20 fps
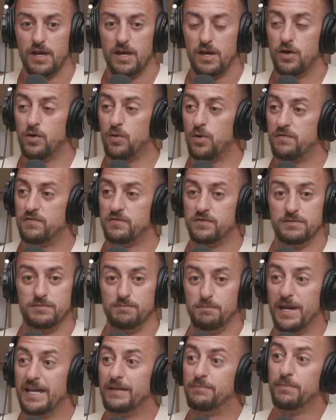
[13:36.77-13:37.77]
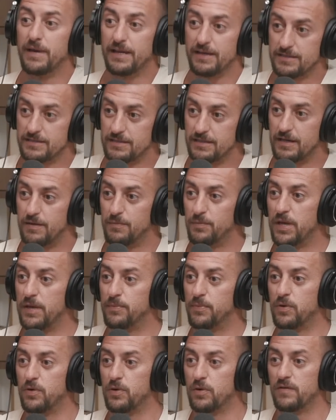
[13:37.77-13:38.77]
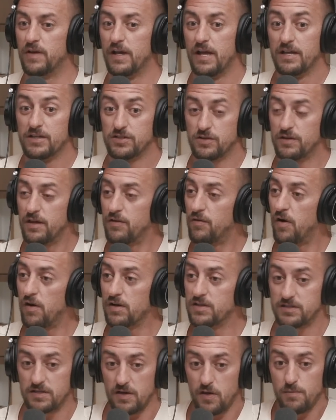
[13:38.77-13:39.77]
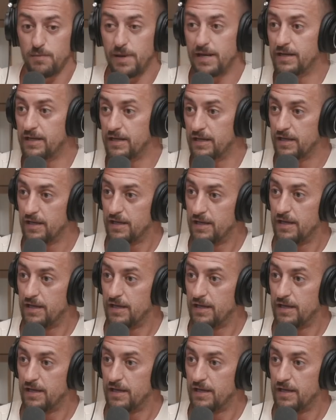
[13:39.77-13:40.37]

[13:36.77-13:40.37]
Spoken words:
who have made medicine, and people who have, so there are so many,